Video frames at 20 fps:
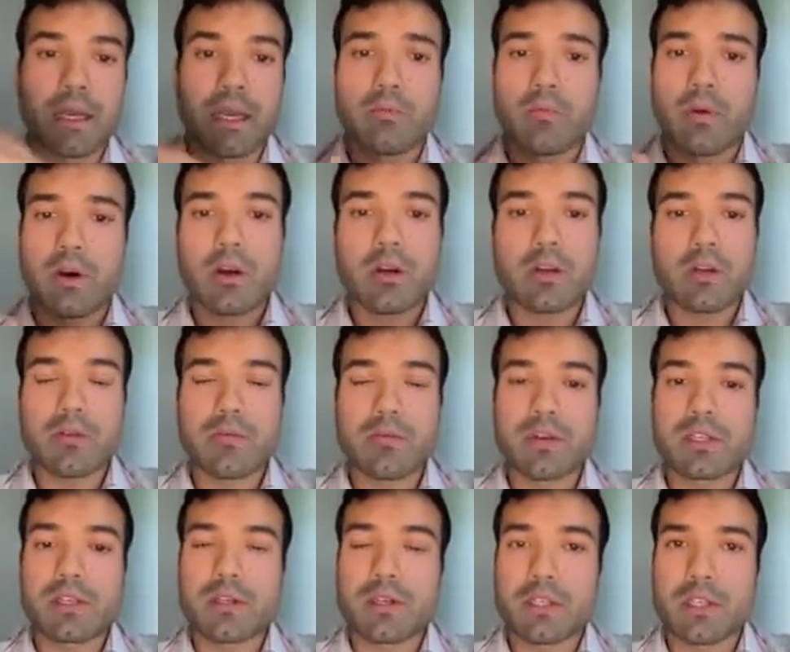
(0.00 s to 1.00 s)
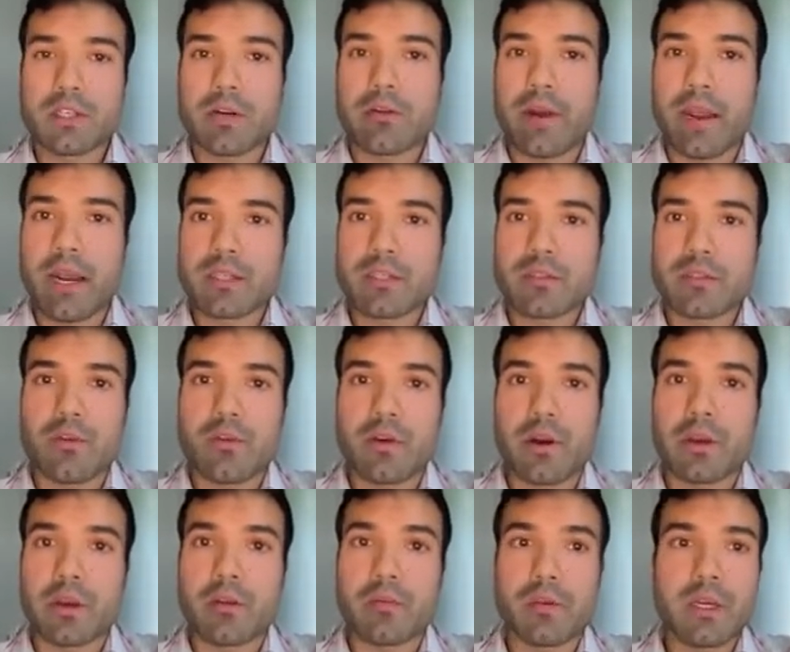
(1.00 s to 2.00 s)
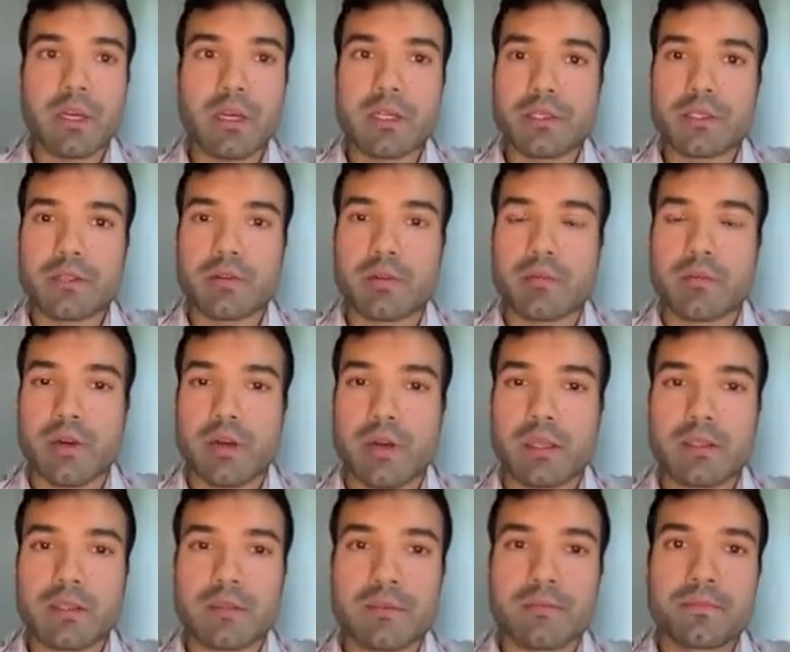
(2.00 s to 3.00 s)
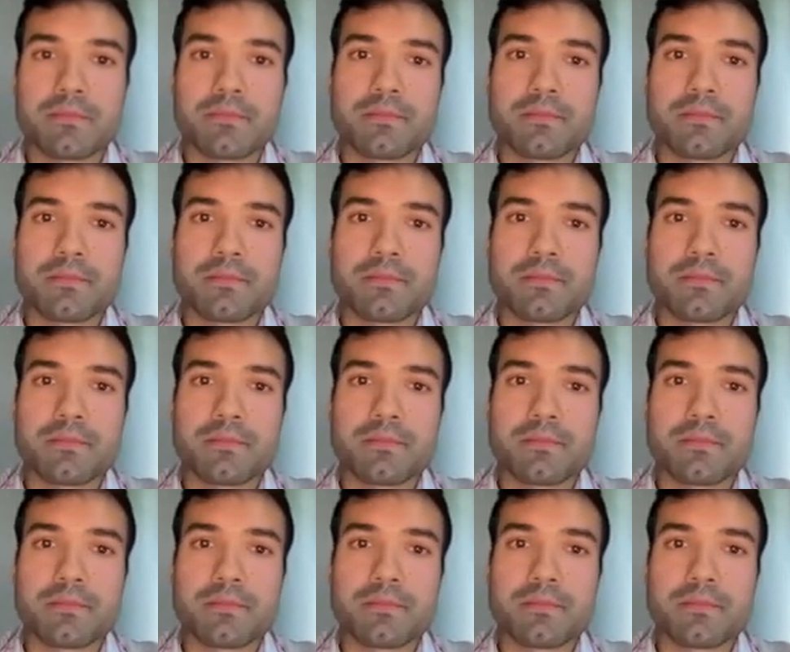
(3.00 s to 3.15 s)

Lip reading: And what are the research directions for our community to embrace?